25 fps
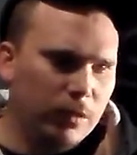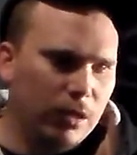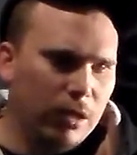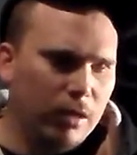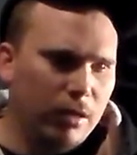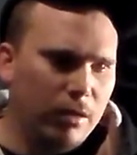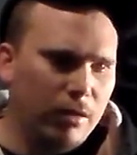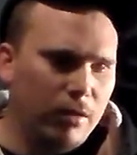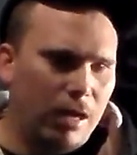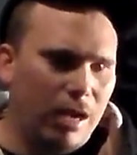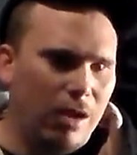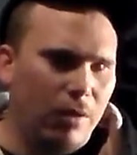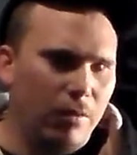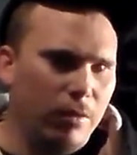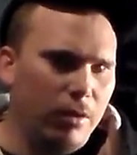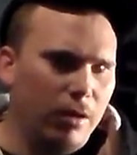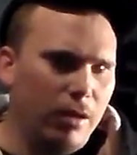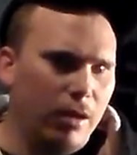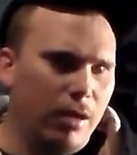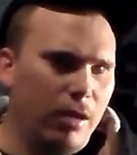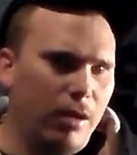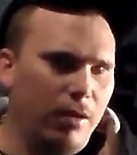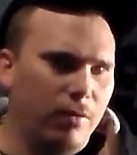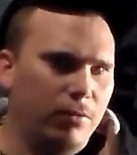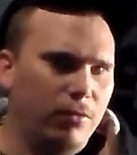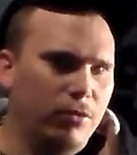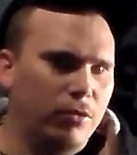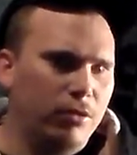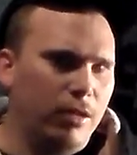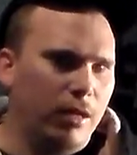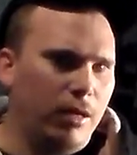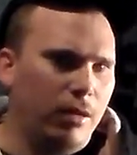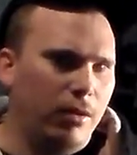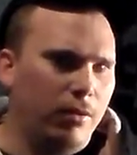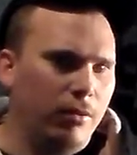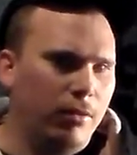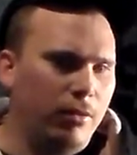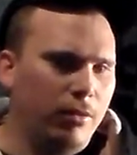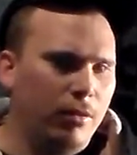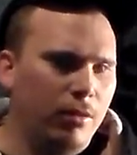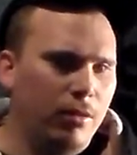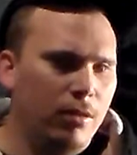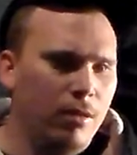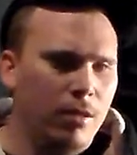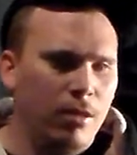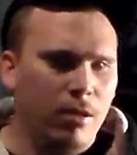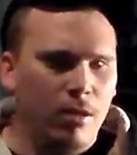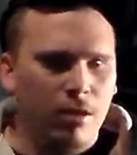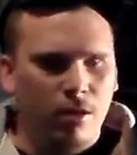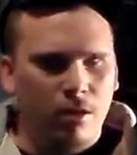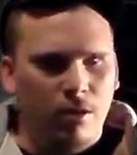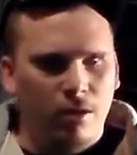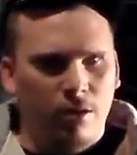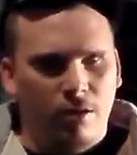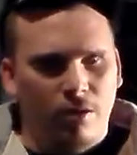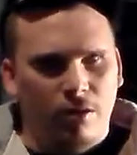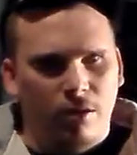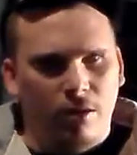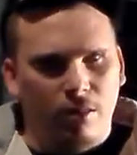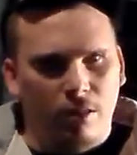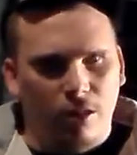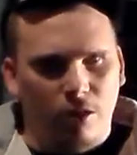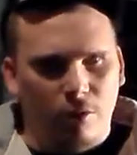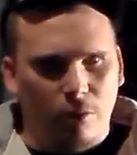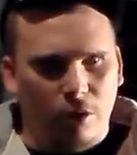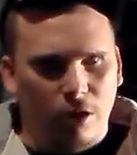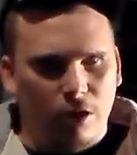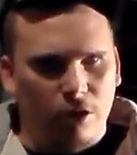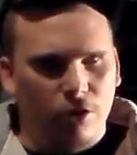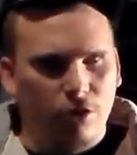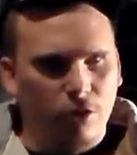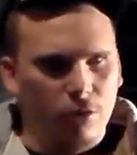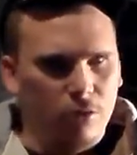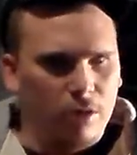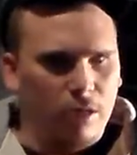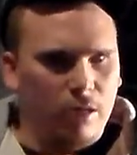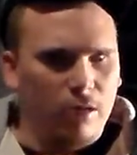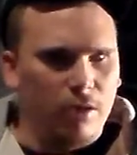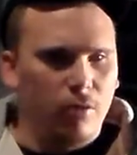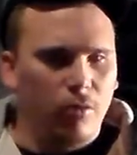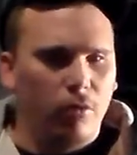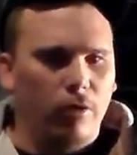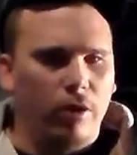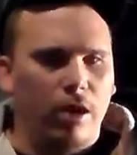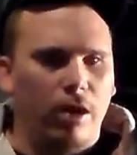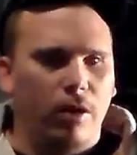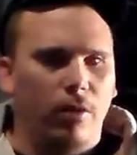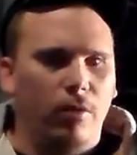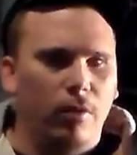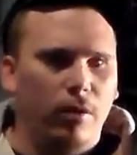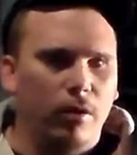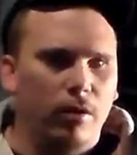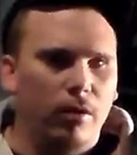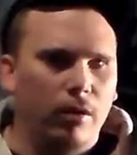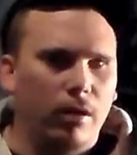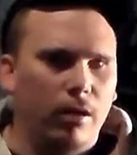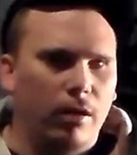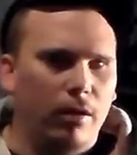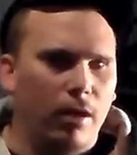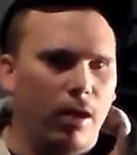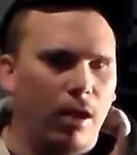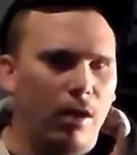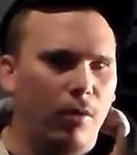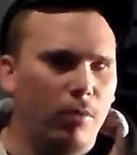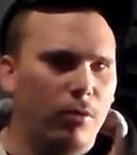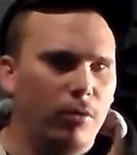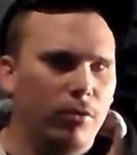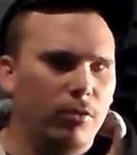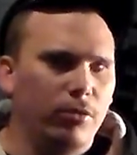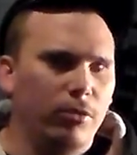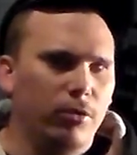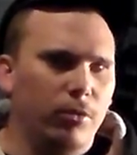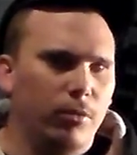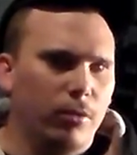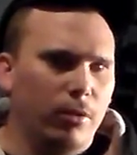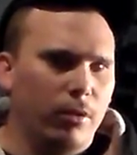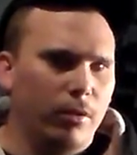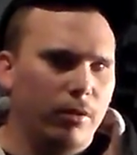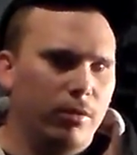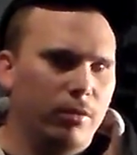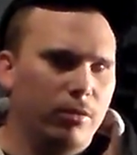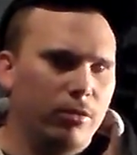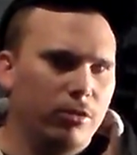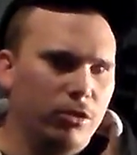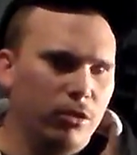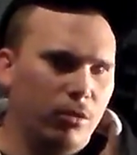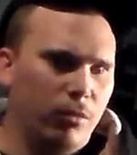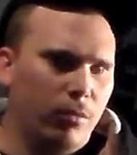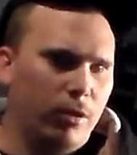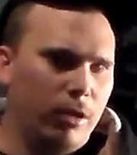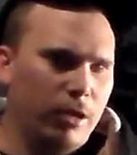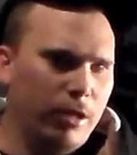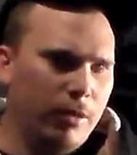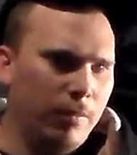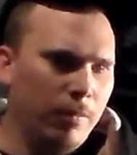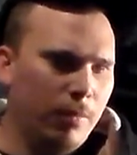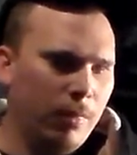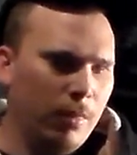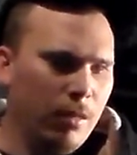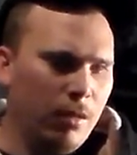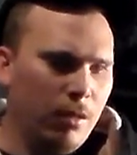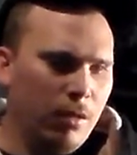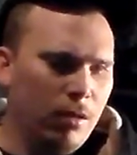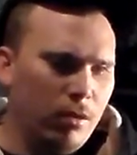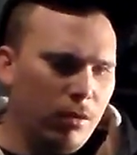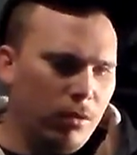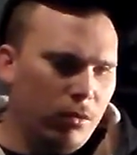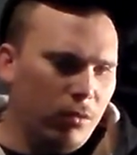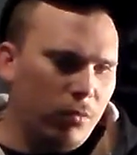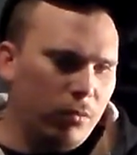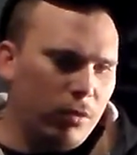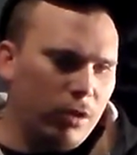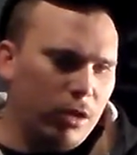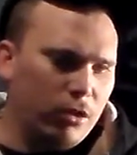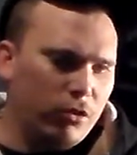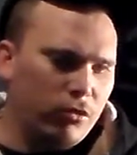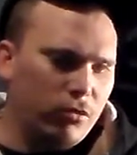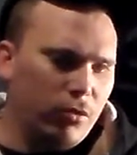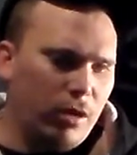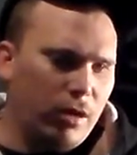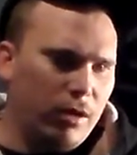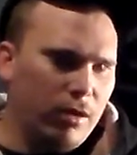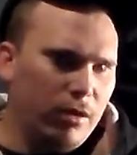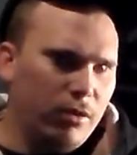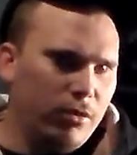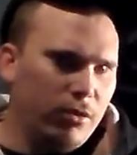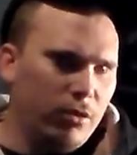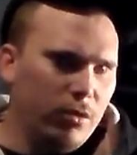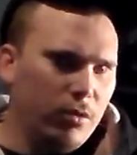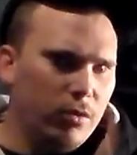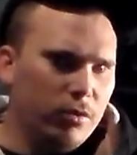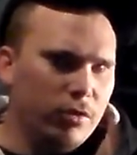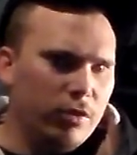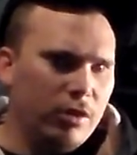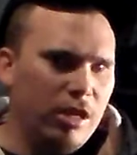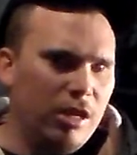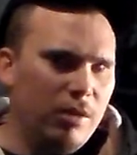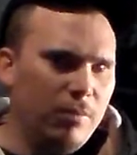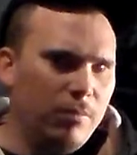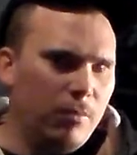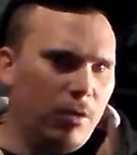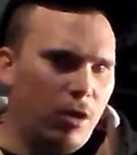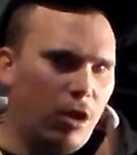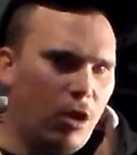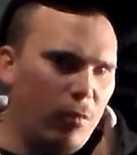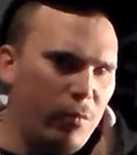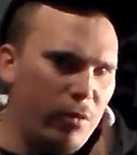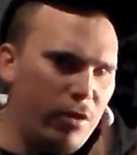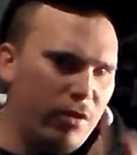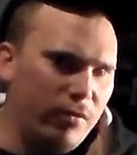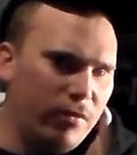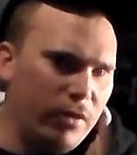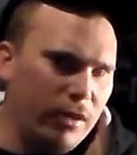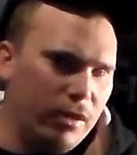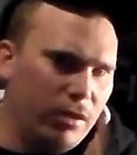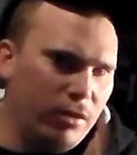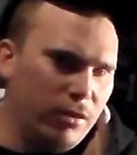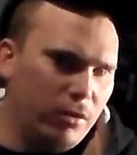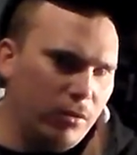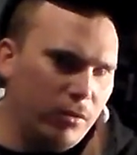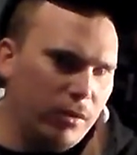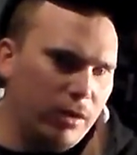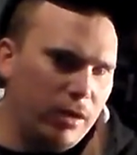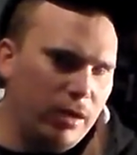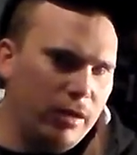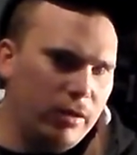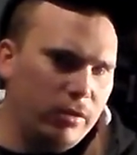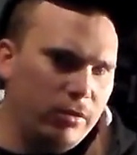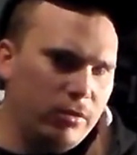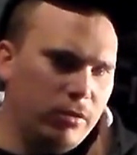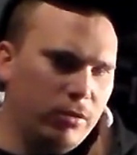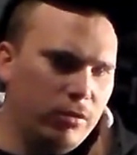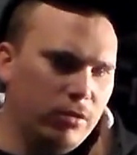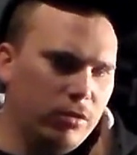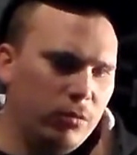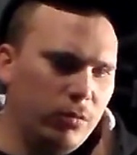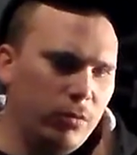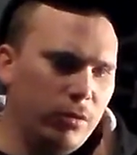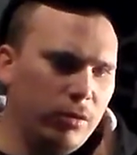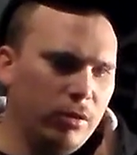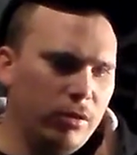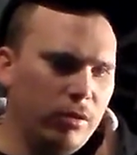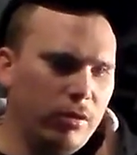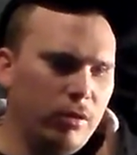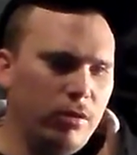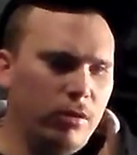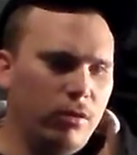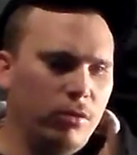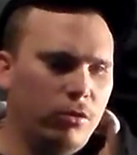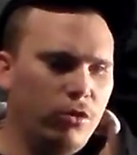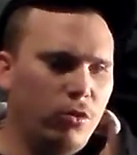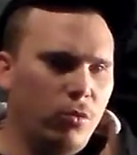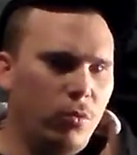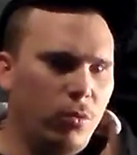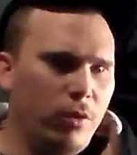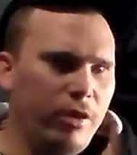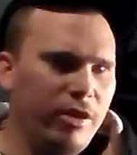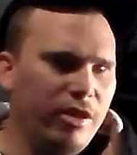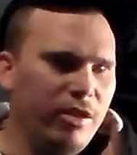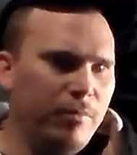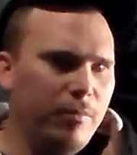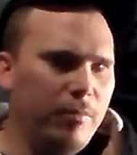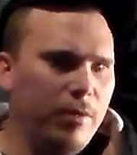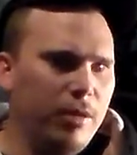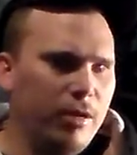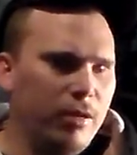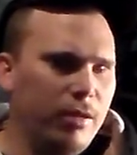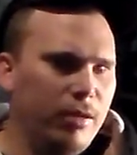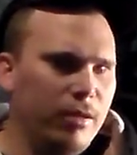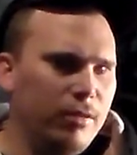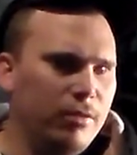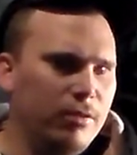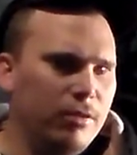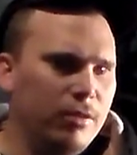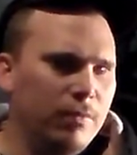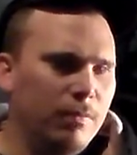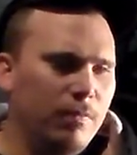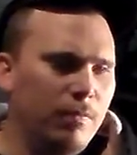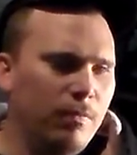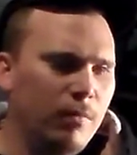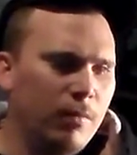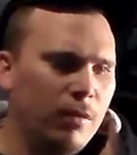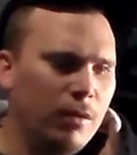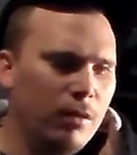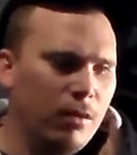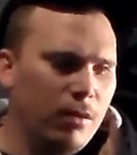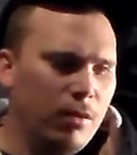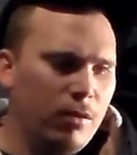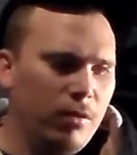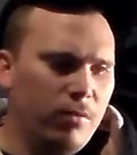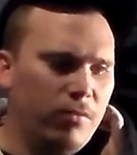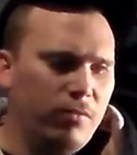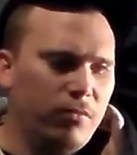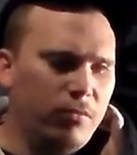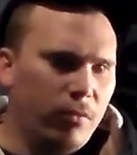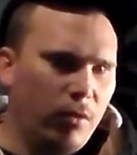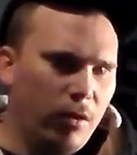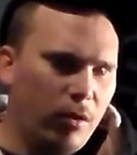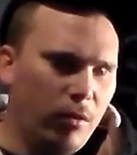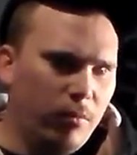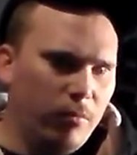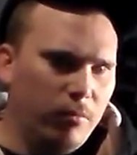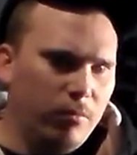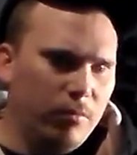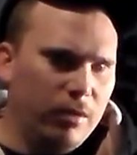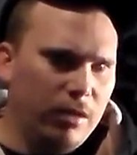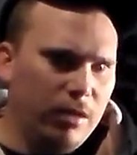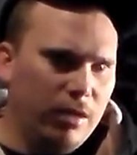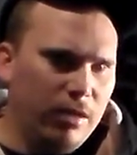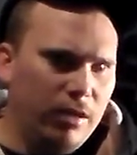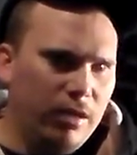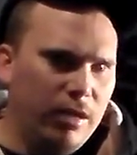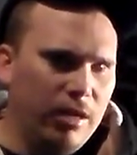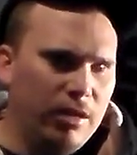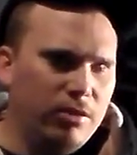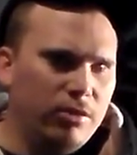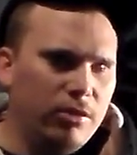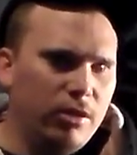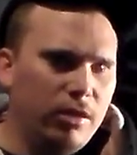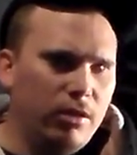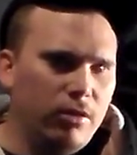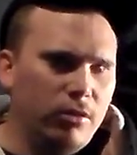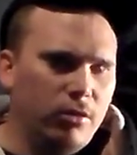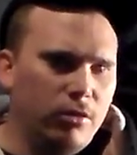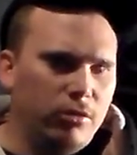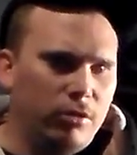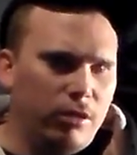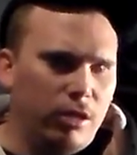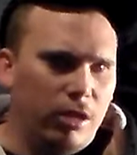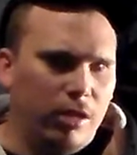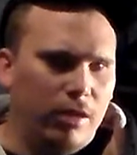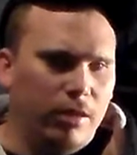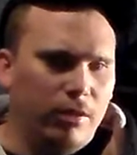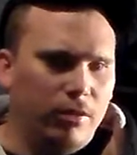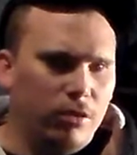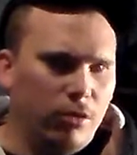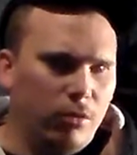I go an hour and a half south, and then what I do is I go an hour north. So what I try to do is keep all my vending locations within 20 minutes from each interstate.